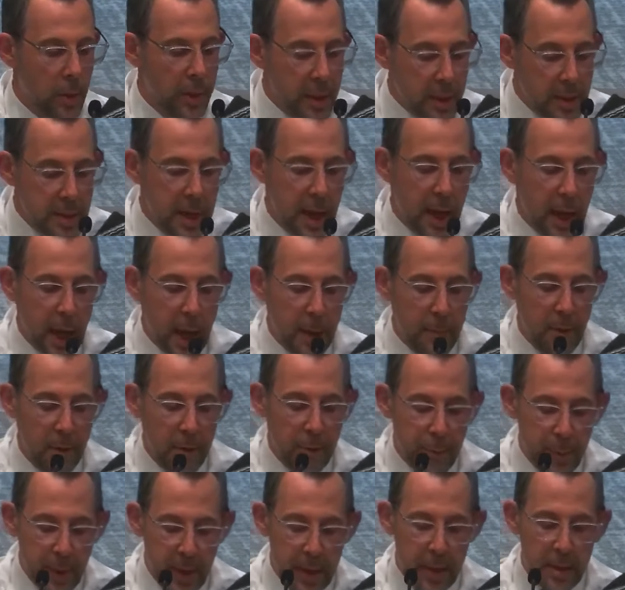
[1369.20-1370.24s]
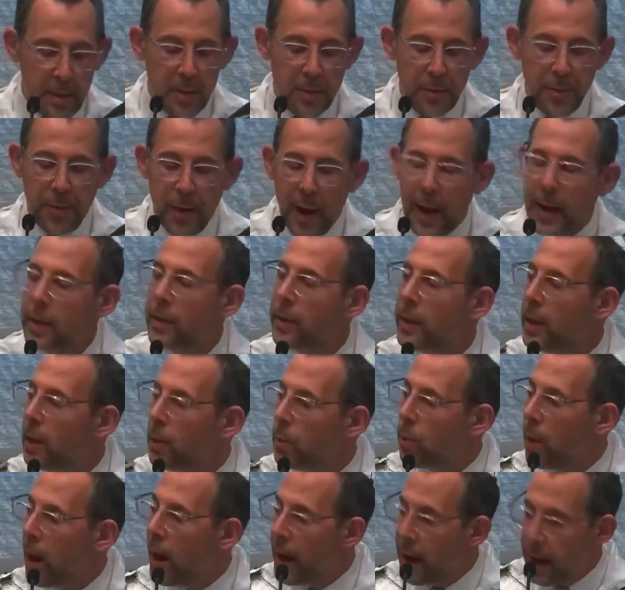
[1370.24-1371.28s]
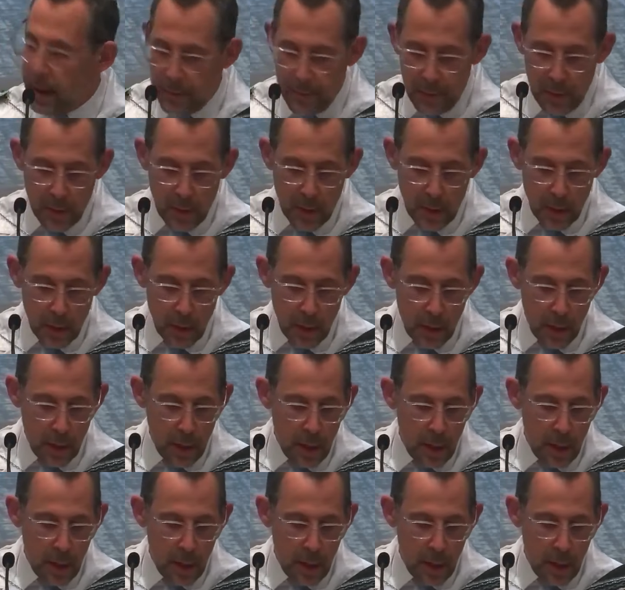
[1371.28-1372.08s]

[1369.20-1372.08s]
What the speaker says: When the time of peace finally arrives